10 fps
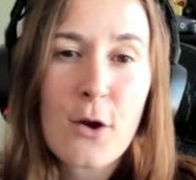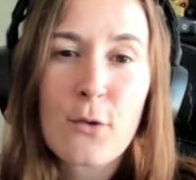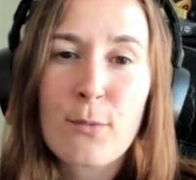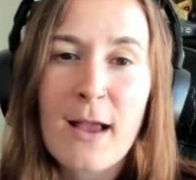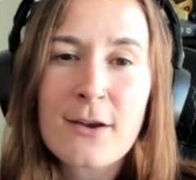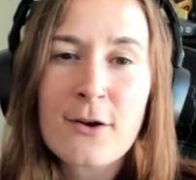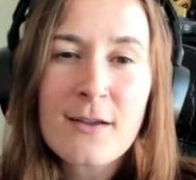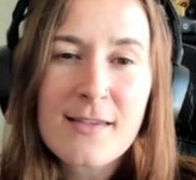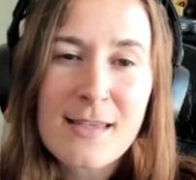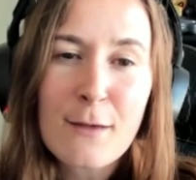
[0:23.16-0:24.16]
writer,
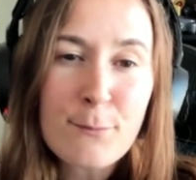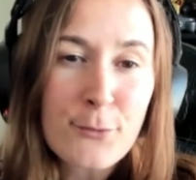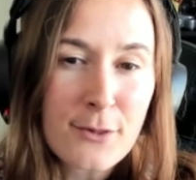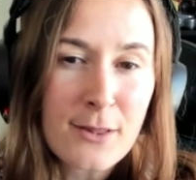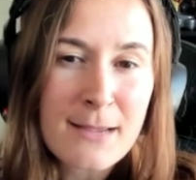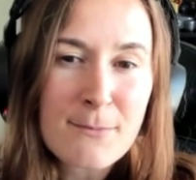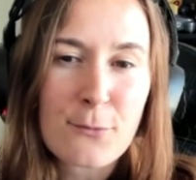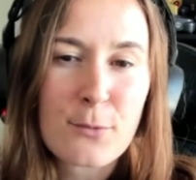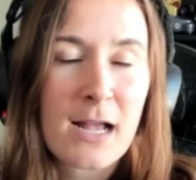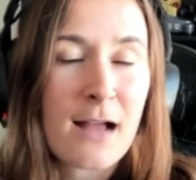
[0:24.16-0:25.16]
self proclaimed
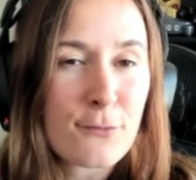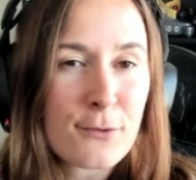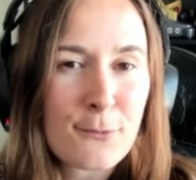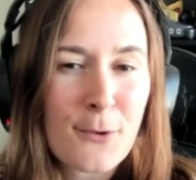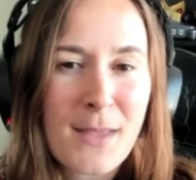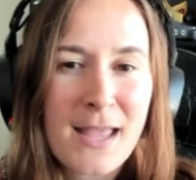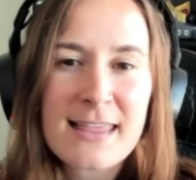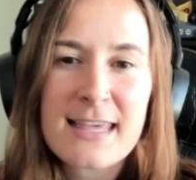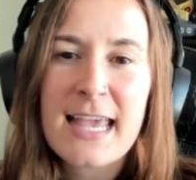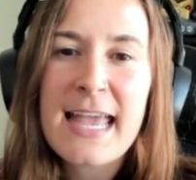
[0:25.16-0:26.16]
recovering
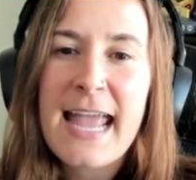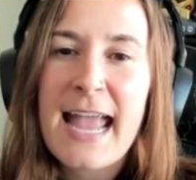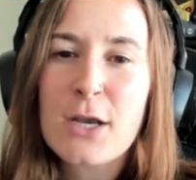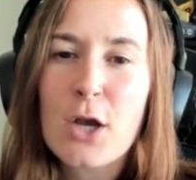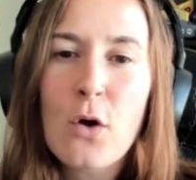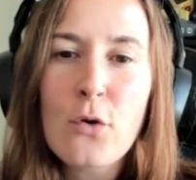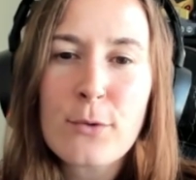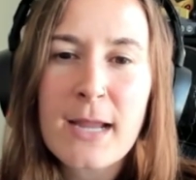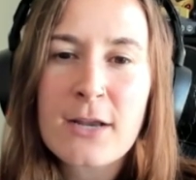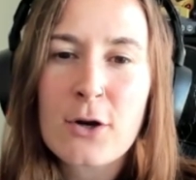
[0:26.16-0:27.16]
romantic, and co
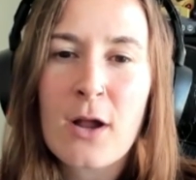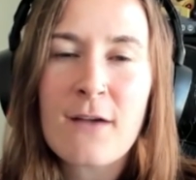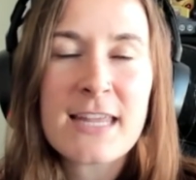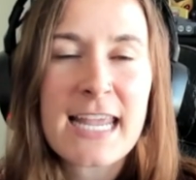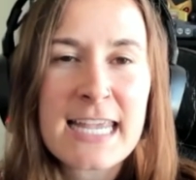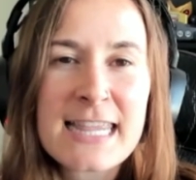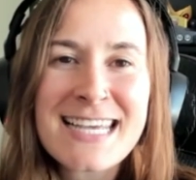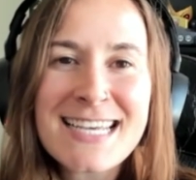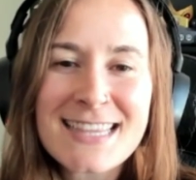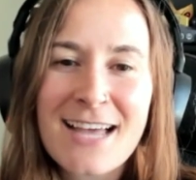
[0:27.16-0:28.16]
creator of the
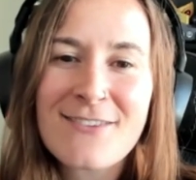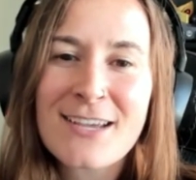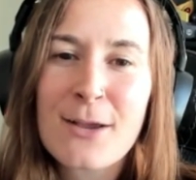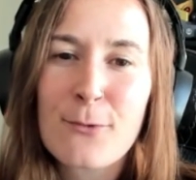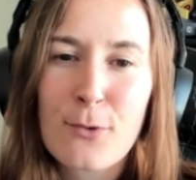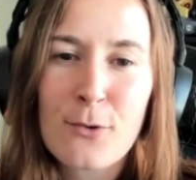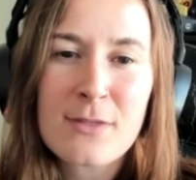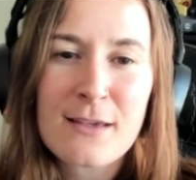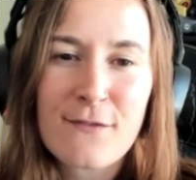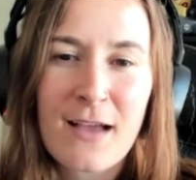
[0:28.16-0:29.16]
indie loving Roll
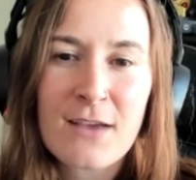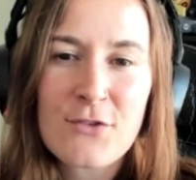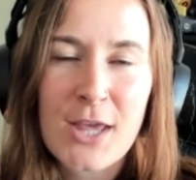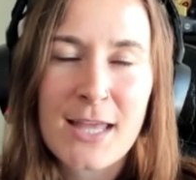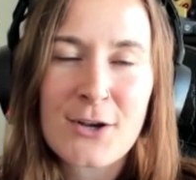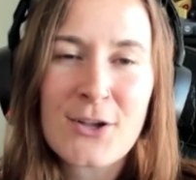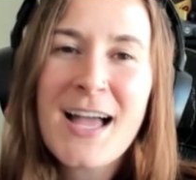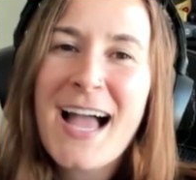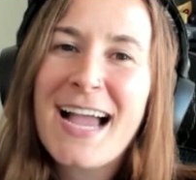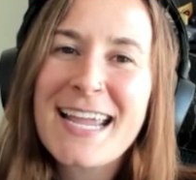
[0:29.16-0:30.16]
D5 channel.
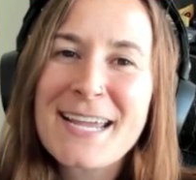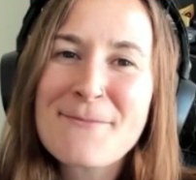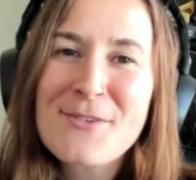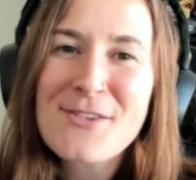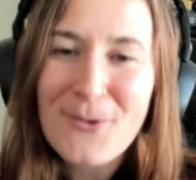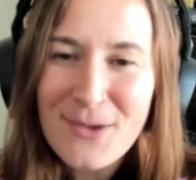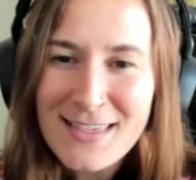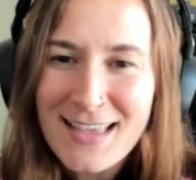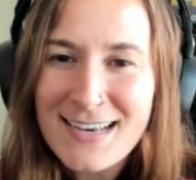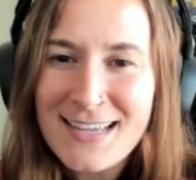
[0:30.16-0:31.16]
I am so
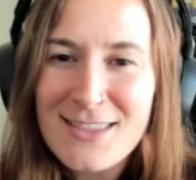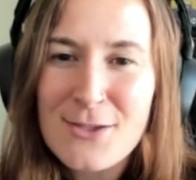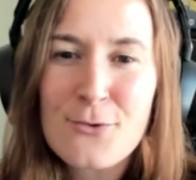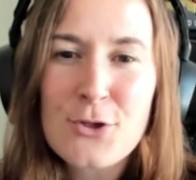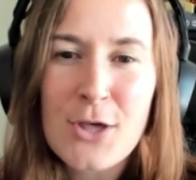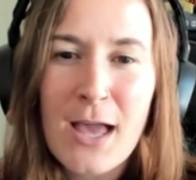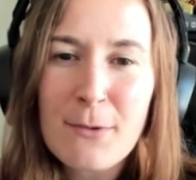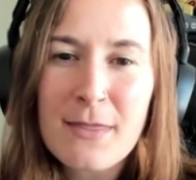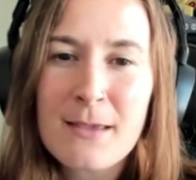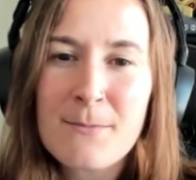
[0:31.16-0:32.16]
excited to chat
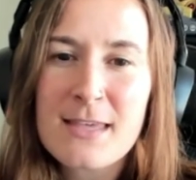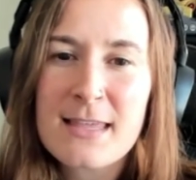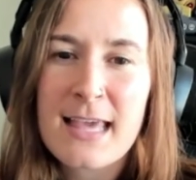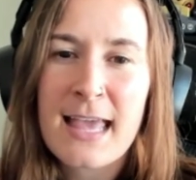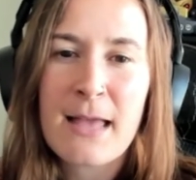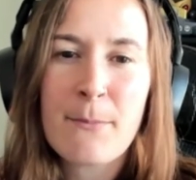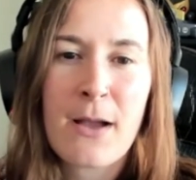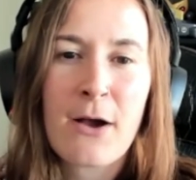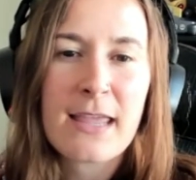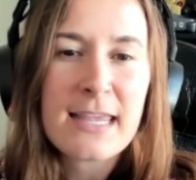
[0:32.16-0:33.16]
with him today
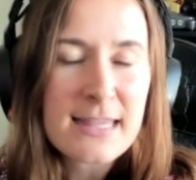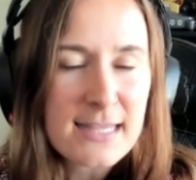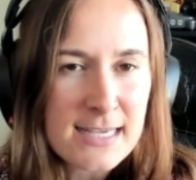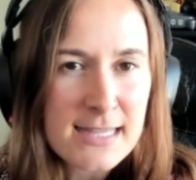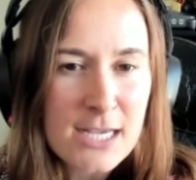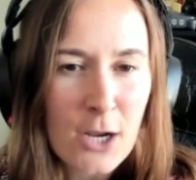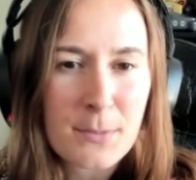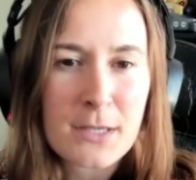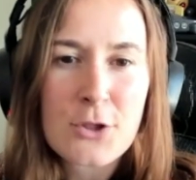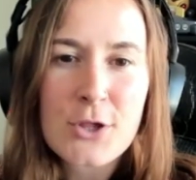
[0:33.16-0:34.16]
about indie
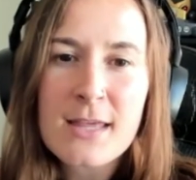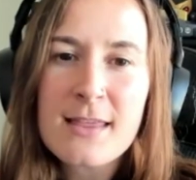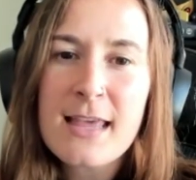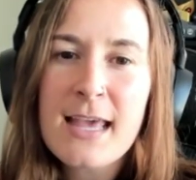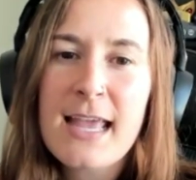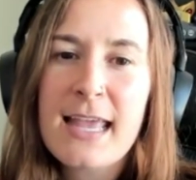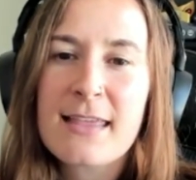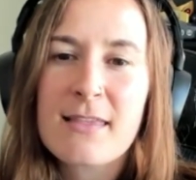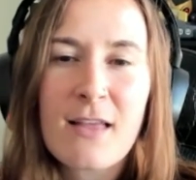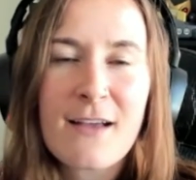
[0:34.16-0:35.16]
TTRPGs,
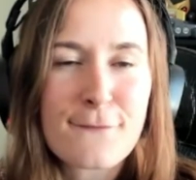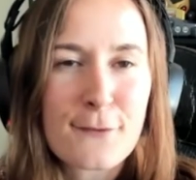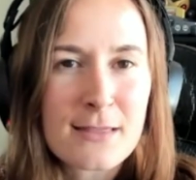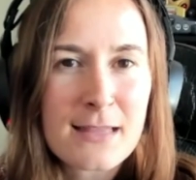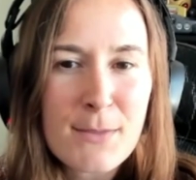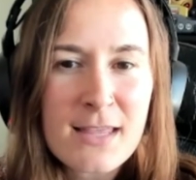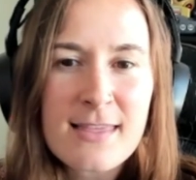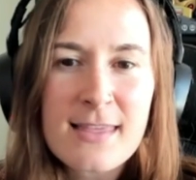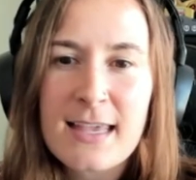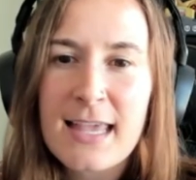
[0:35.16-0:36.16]
his love for
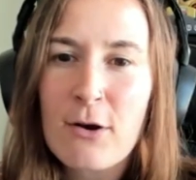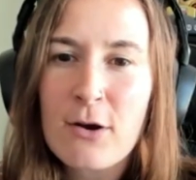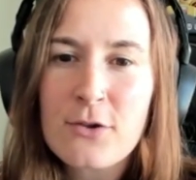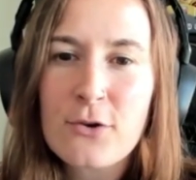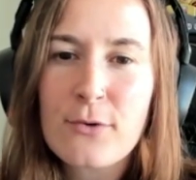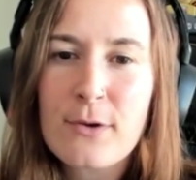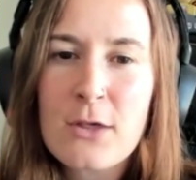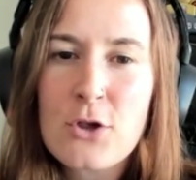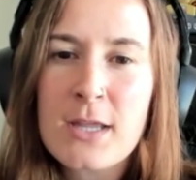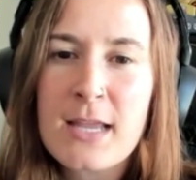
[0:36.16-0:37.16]
lemons, character
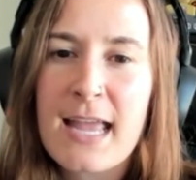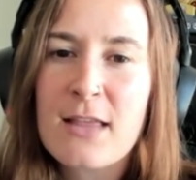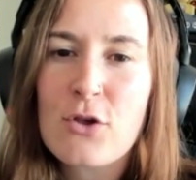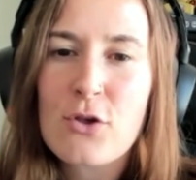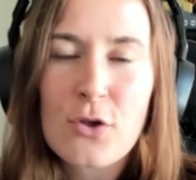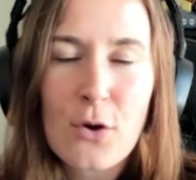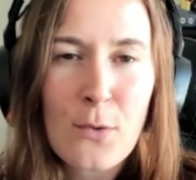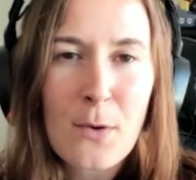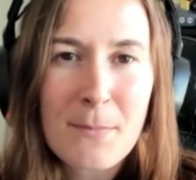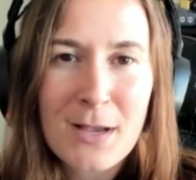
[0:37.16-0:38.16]
creation, and
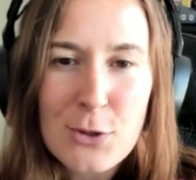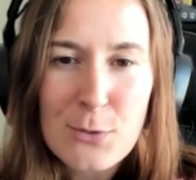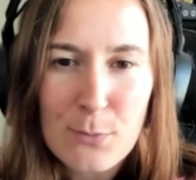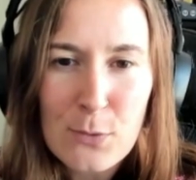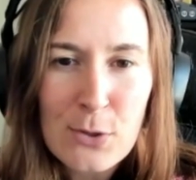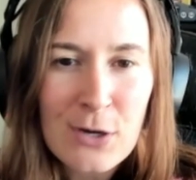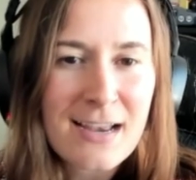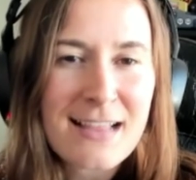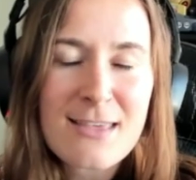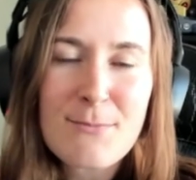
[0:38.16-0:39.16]
so much more,
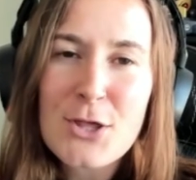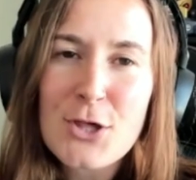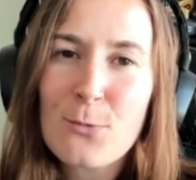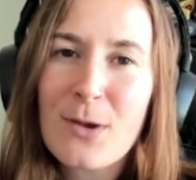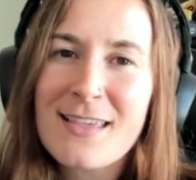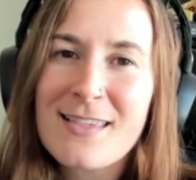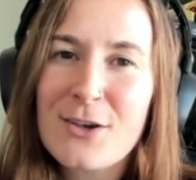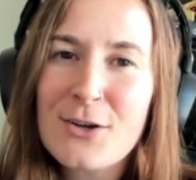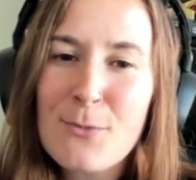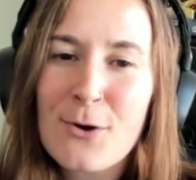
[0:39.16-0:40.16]
not to mention what his
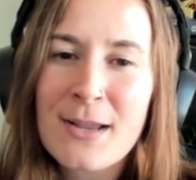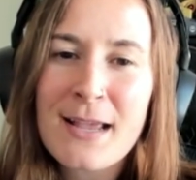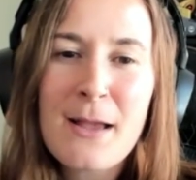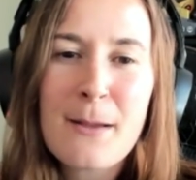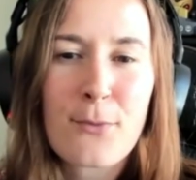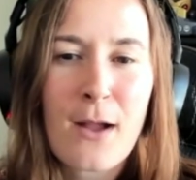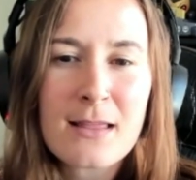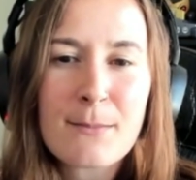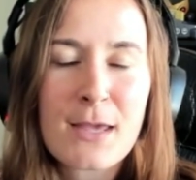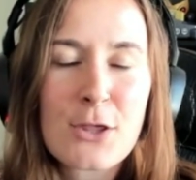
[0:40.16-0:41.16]
good morning
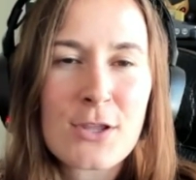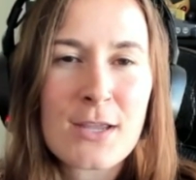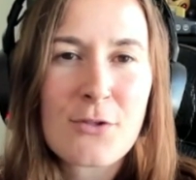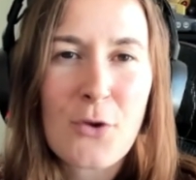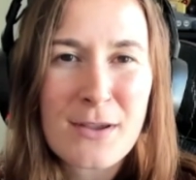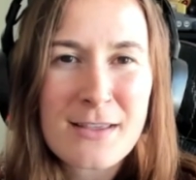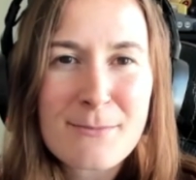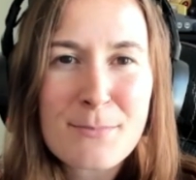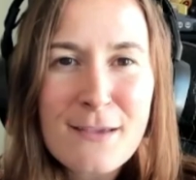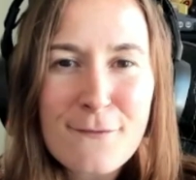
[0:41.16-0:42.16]
proclamation is going to
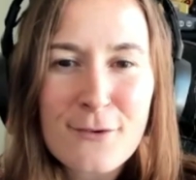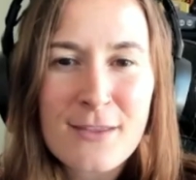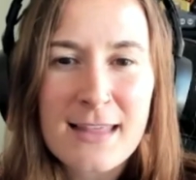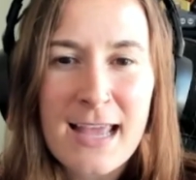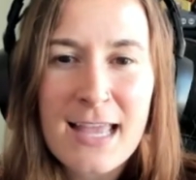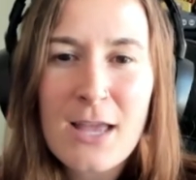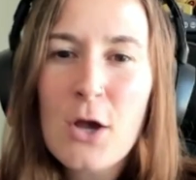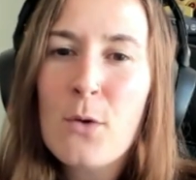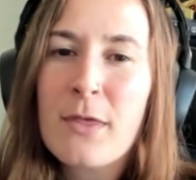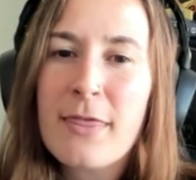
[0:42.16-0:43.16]
be for the day.
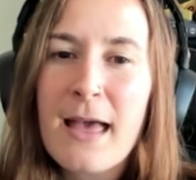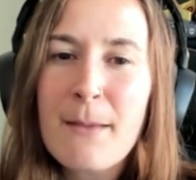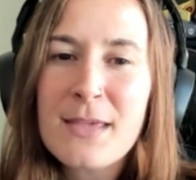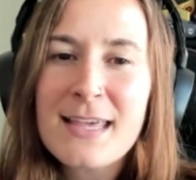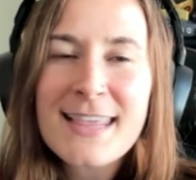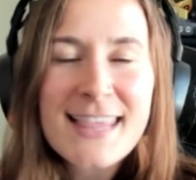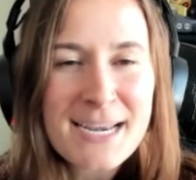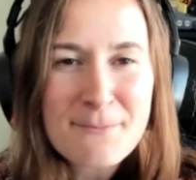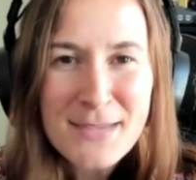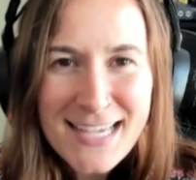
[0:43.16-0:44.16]
With that being
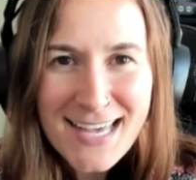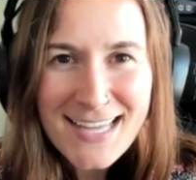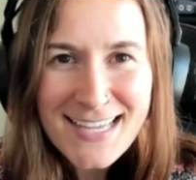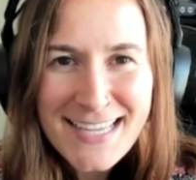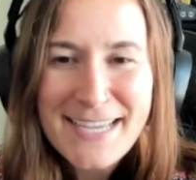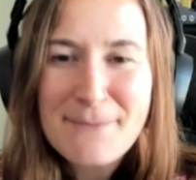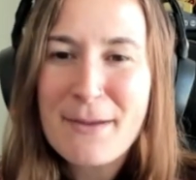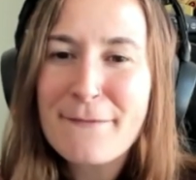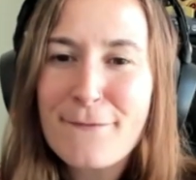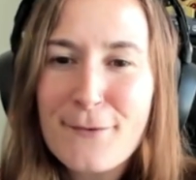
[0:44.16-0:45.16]
said, Mika,
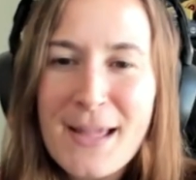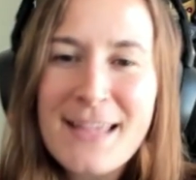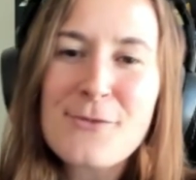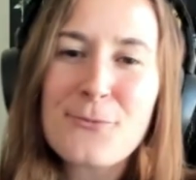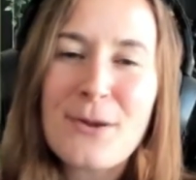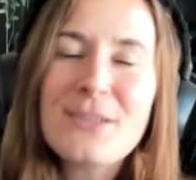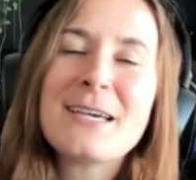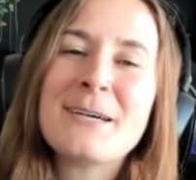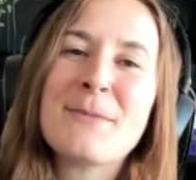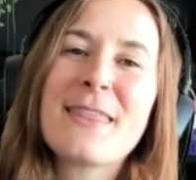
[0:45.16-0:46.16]
my friend,
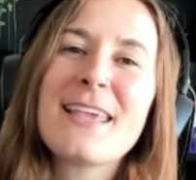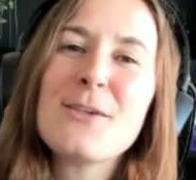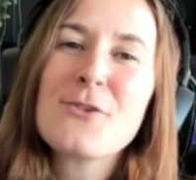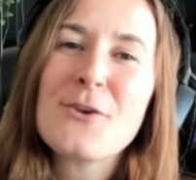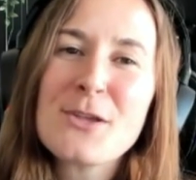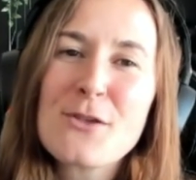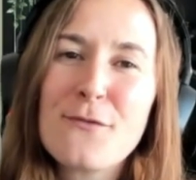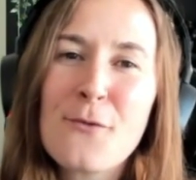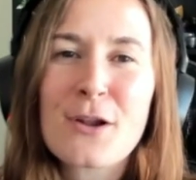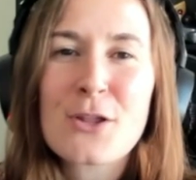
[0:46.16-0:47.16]
welcome. Thank you so much
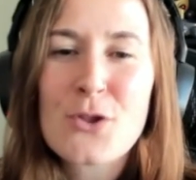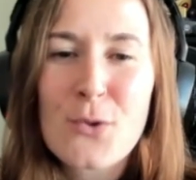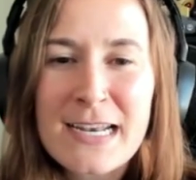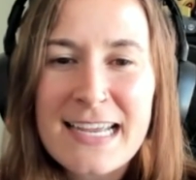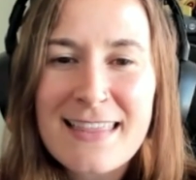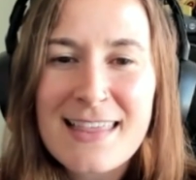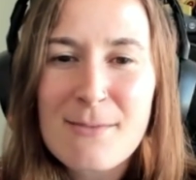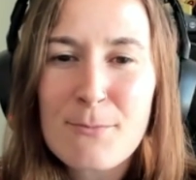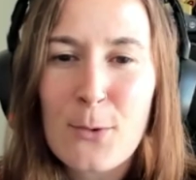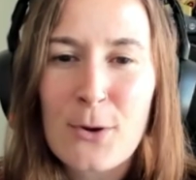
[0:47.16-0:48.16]
for joining
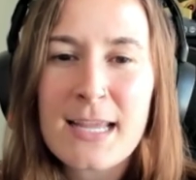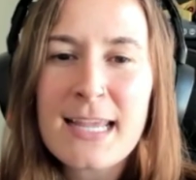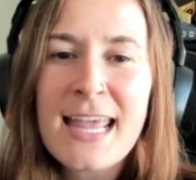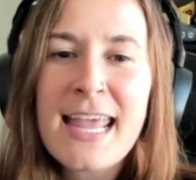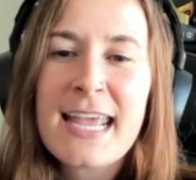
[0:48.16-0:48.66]
this morning.